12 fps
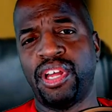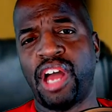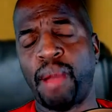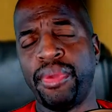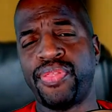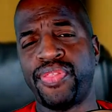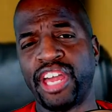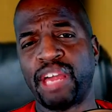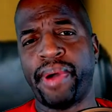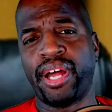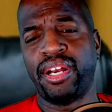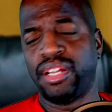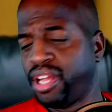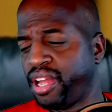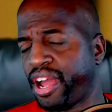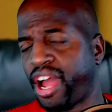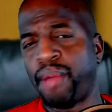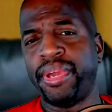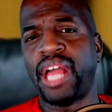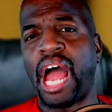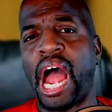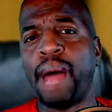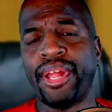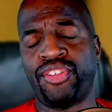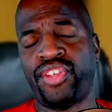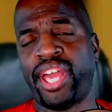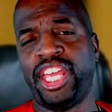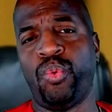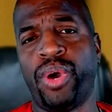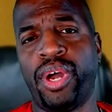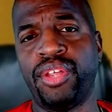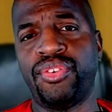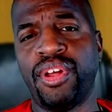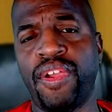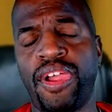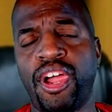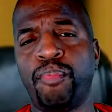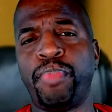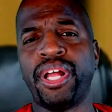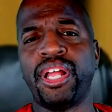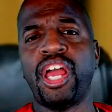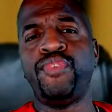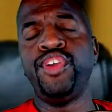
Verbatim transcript: I mean, think about it. I mean, I'm not saying he was, but if